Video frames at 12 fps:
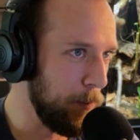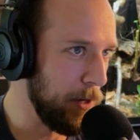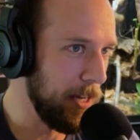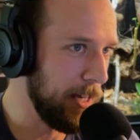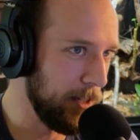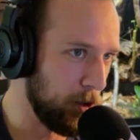
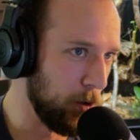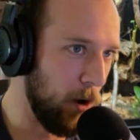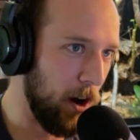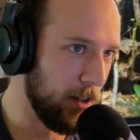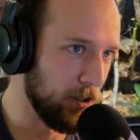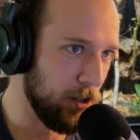being
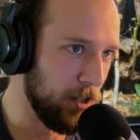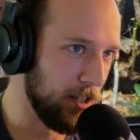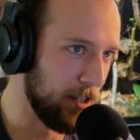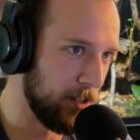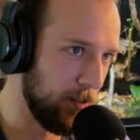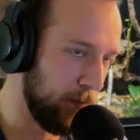drawn to
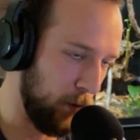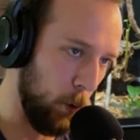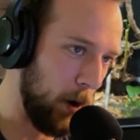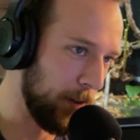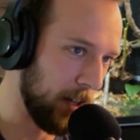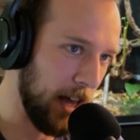this,
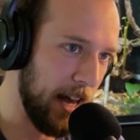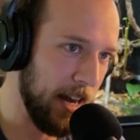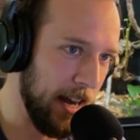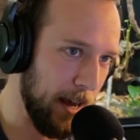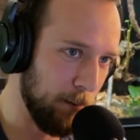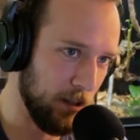for one, the
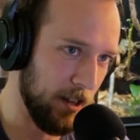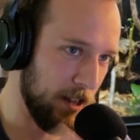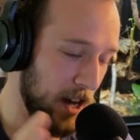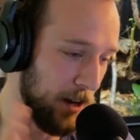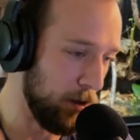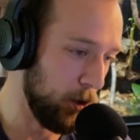Latin names, and
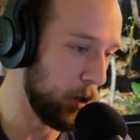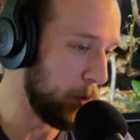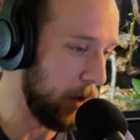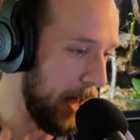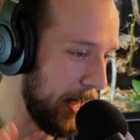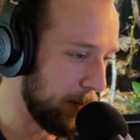then the
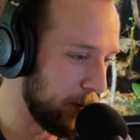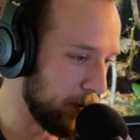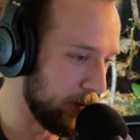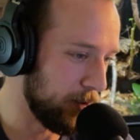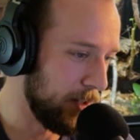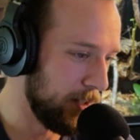unusual
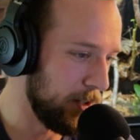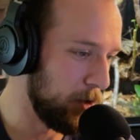animals.